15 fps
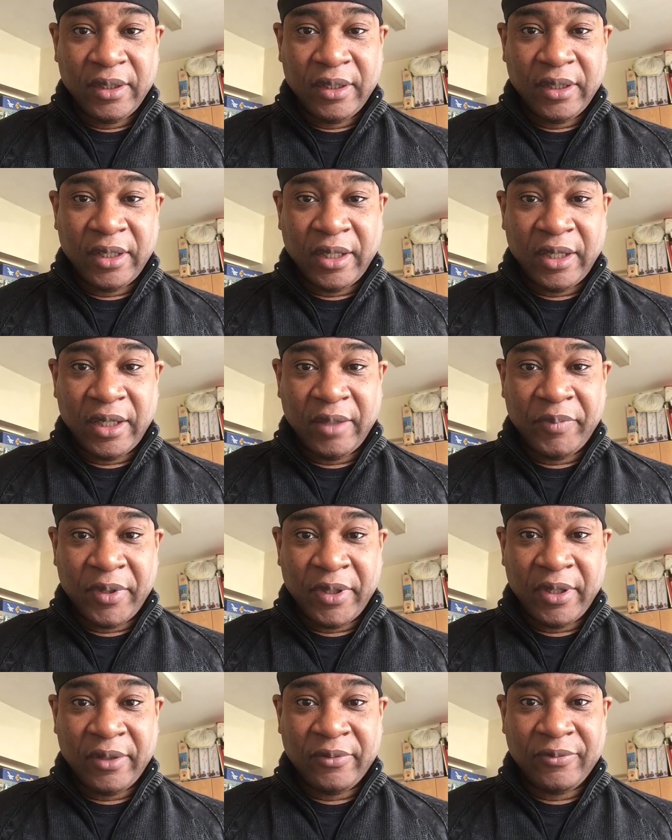
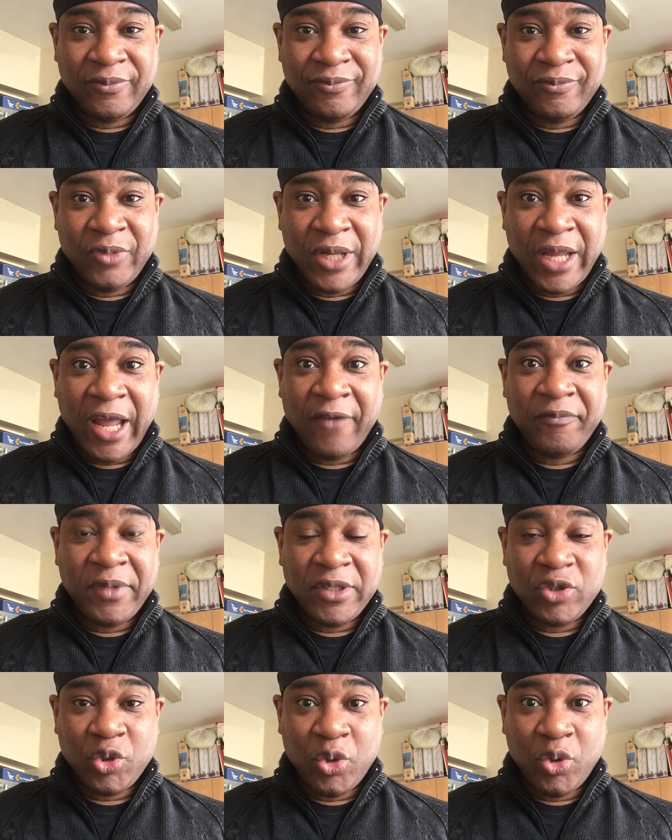But we haven't
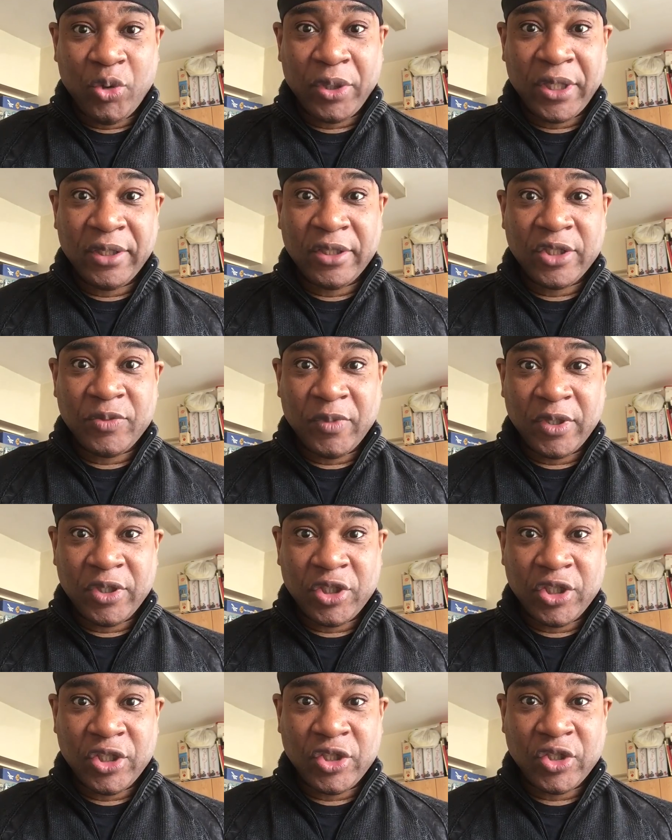been talking as
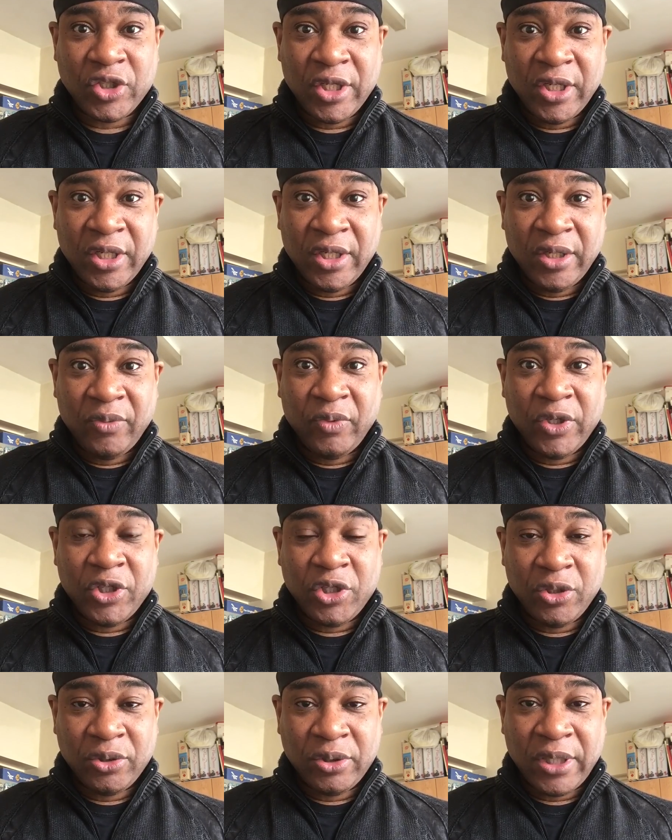much as we
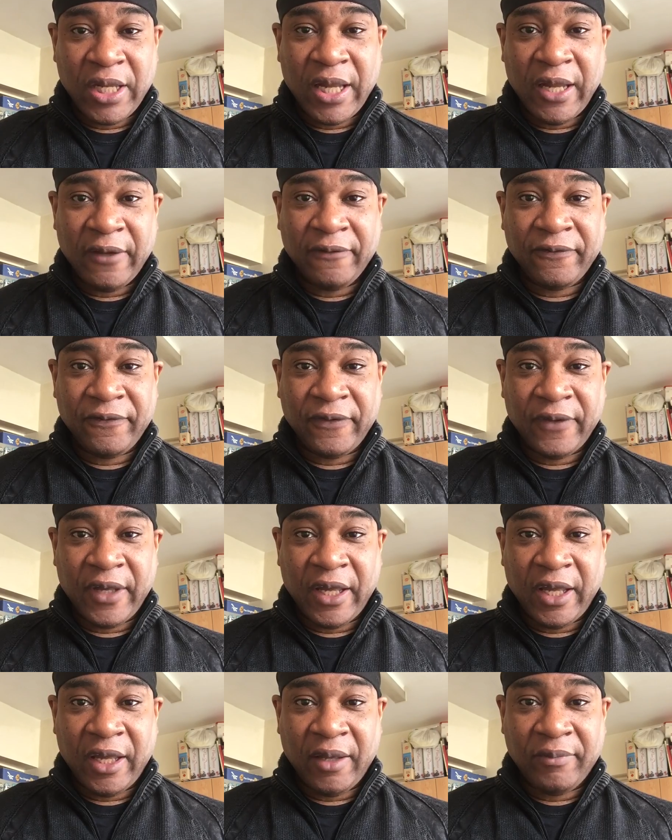should have.
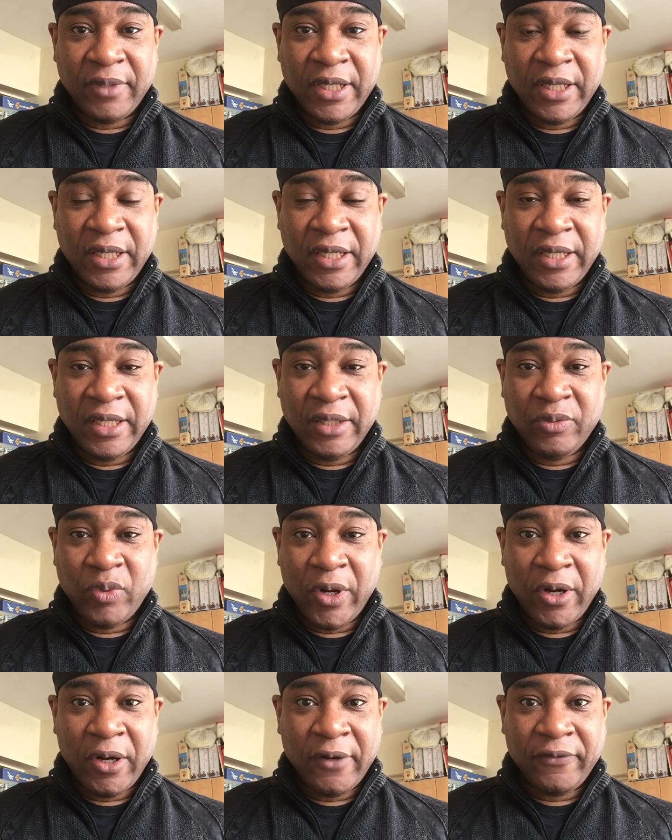
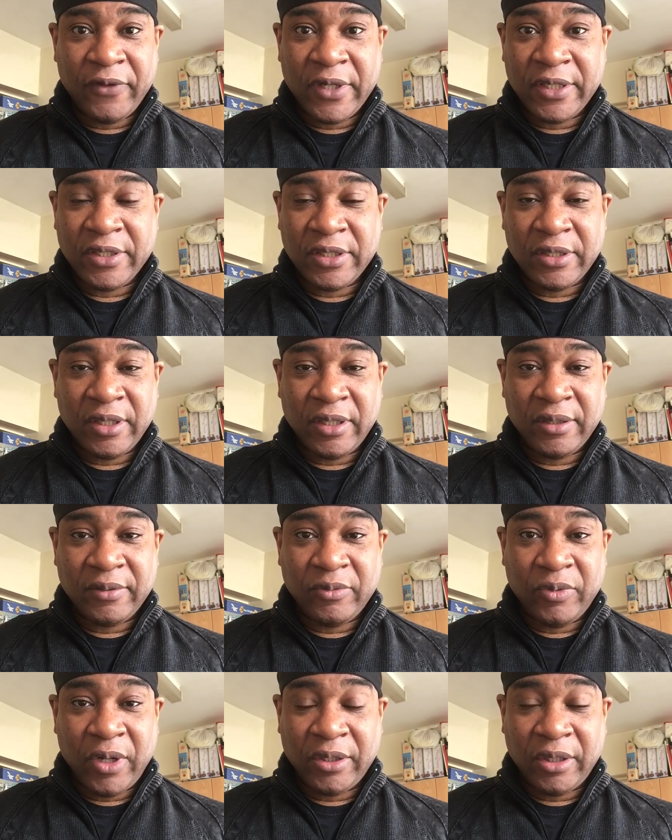Wherever he's,
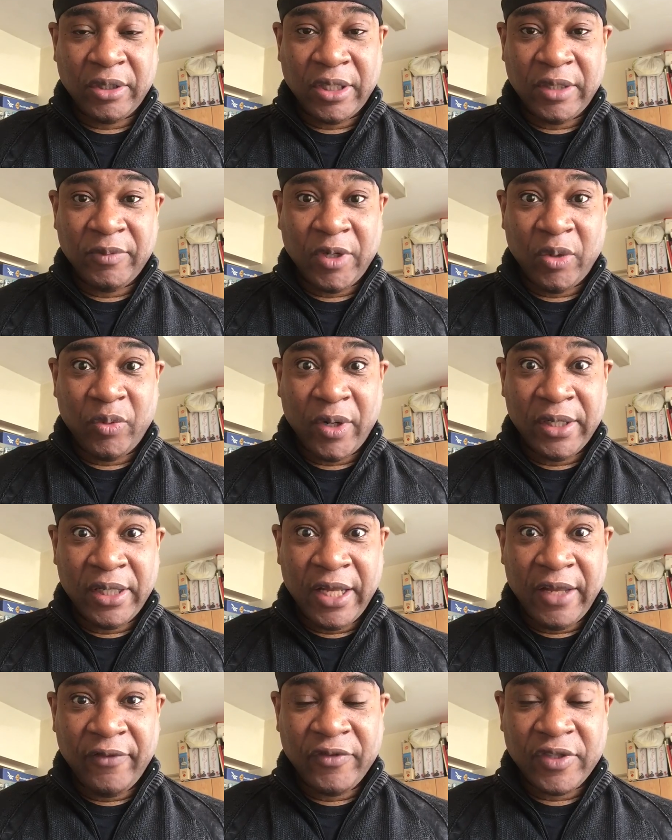well, I don't even know where he
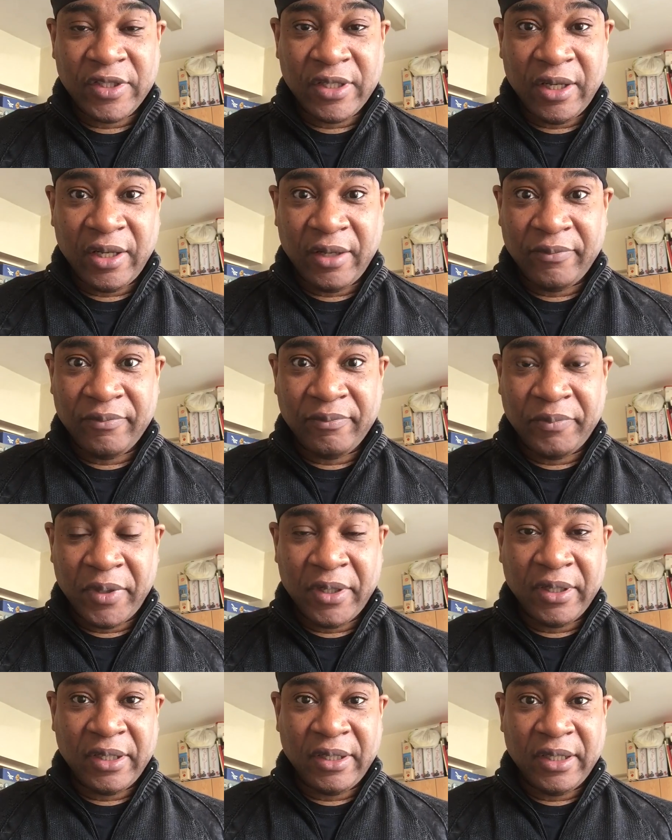lives,
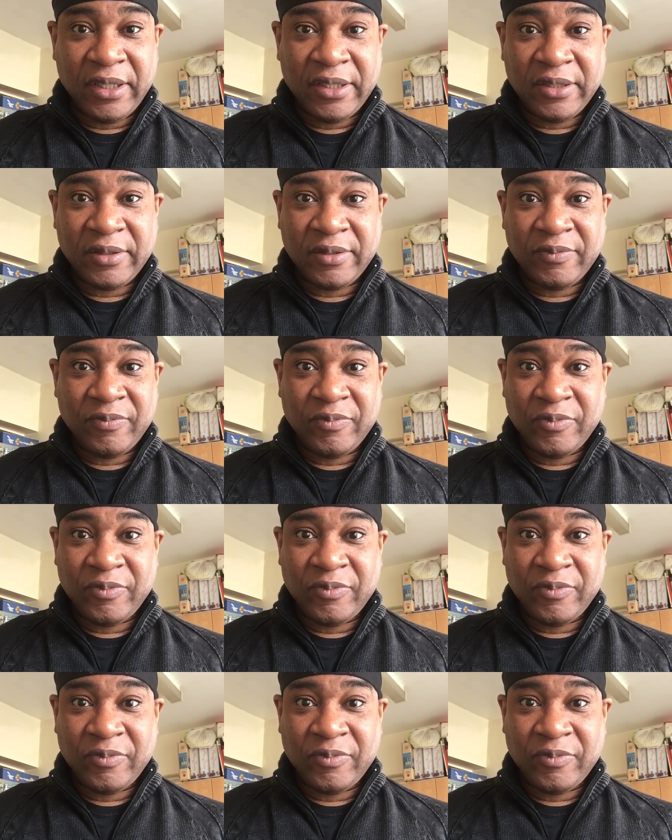but he's